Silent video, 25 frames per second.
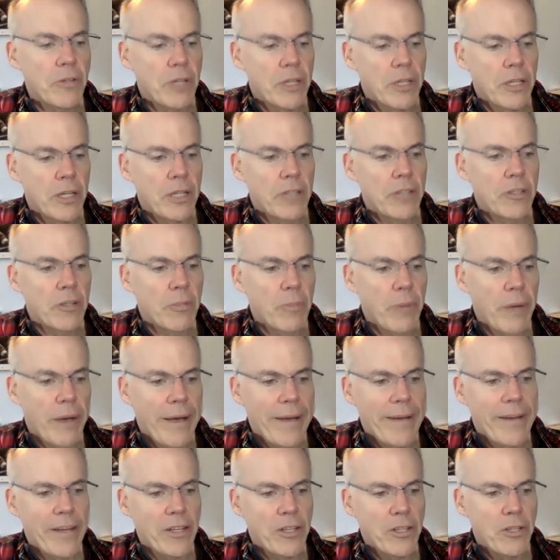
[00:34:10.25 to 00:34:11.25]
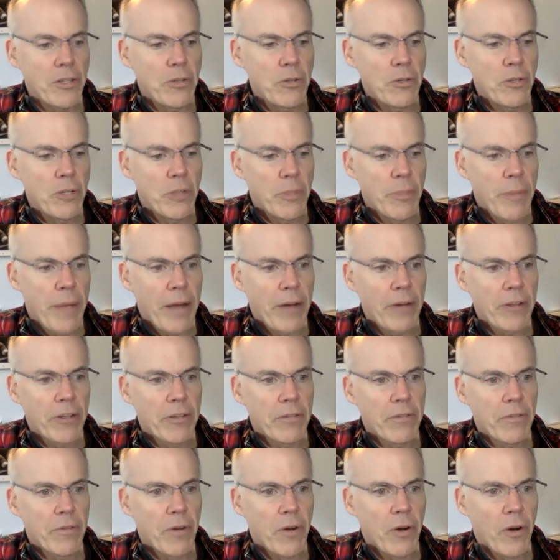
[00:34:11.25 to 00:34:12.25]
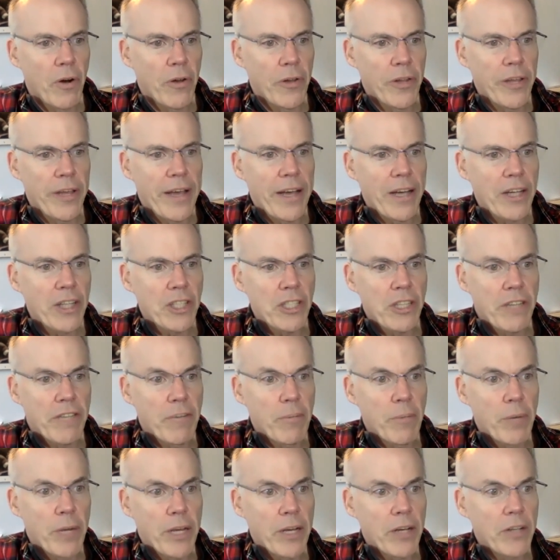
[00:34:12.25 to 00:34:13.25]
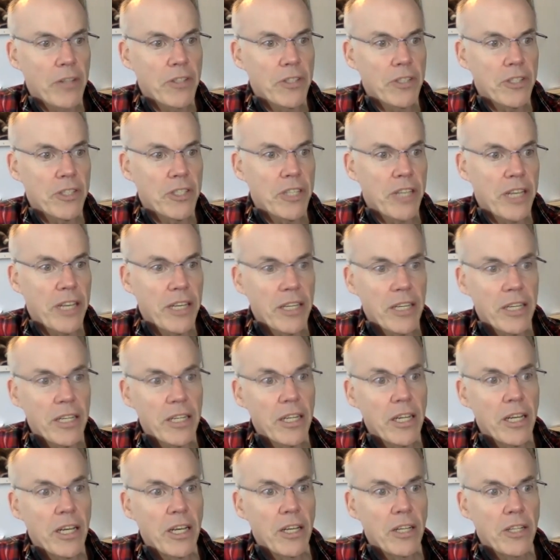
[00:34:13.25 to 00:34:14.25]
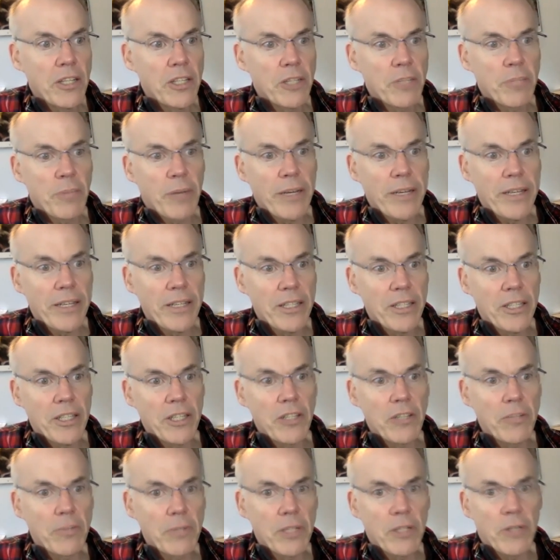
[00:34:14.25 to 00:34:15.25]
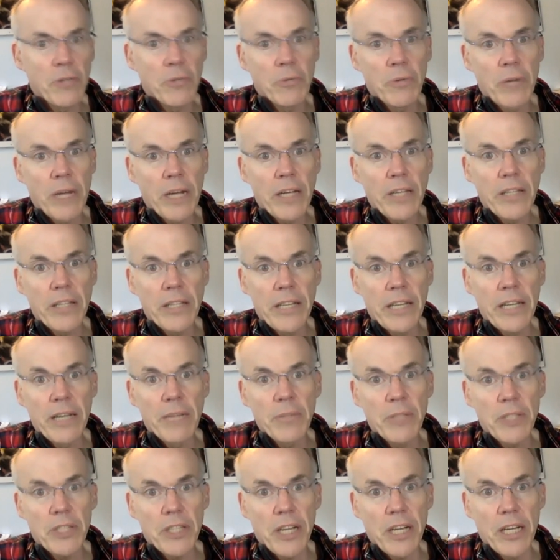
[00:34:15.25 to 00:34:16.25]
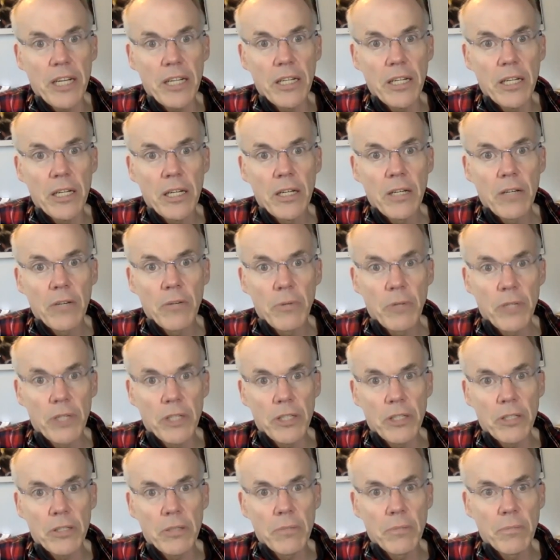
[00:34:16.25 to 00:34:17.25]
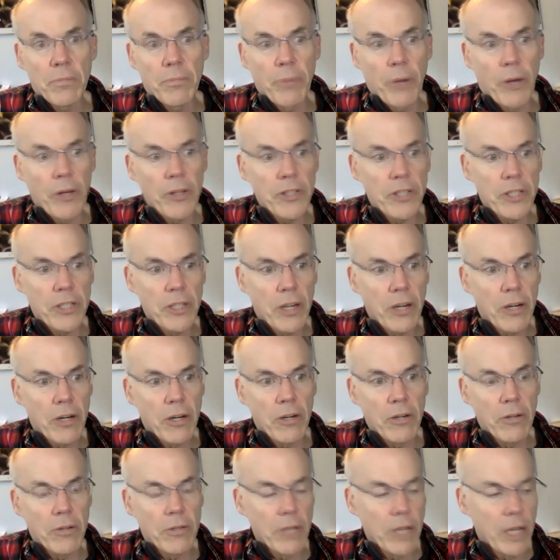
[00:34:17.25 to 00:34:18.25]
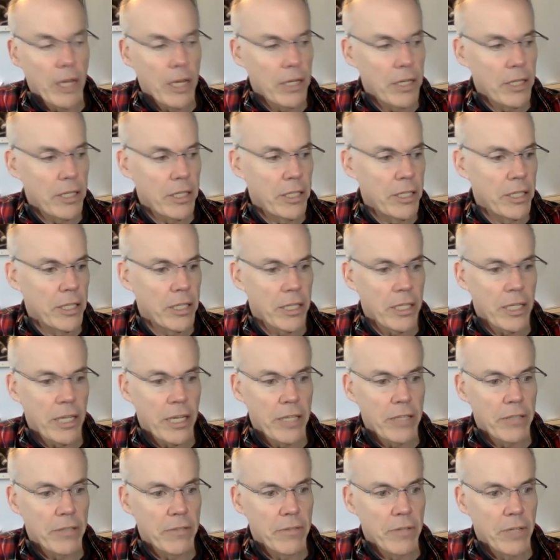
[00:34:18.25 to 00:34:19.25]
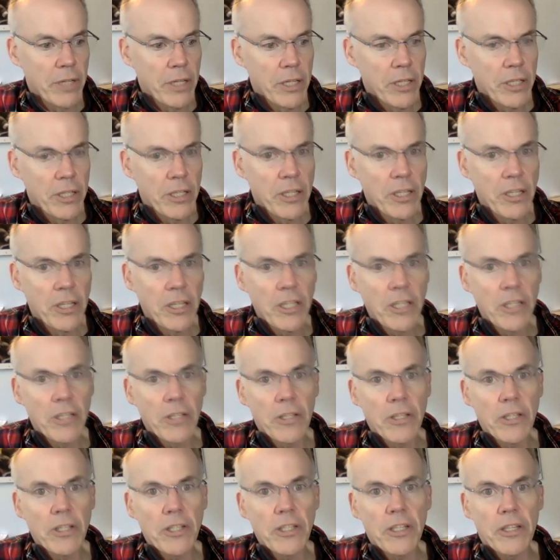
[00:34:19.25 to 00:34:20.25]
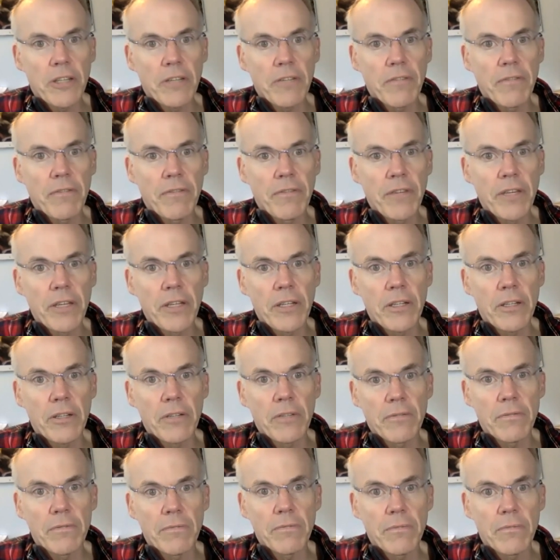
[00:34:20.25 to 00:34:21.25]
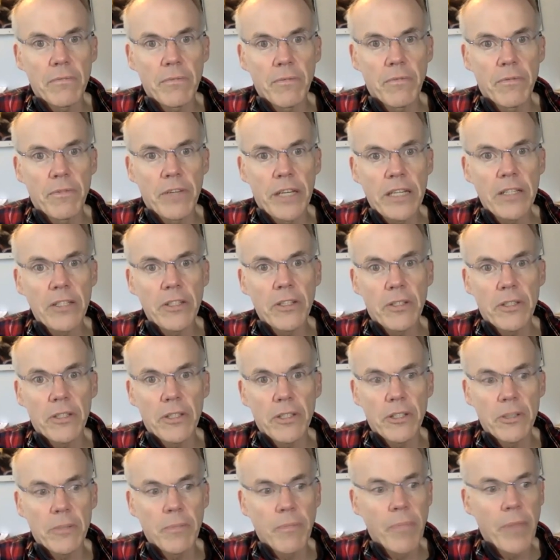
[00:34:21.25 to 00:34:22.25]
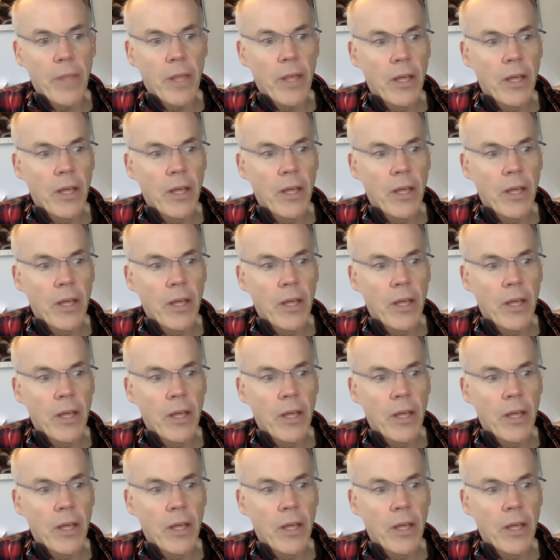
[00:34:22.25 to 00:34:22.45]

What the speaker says: can undermine a huge amount of all the action everybody else is taking just by continuing to wreck the Amazon, which Bolsonaro, in a kind of nihilistic fit of vandalism,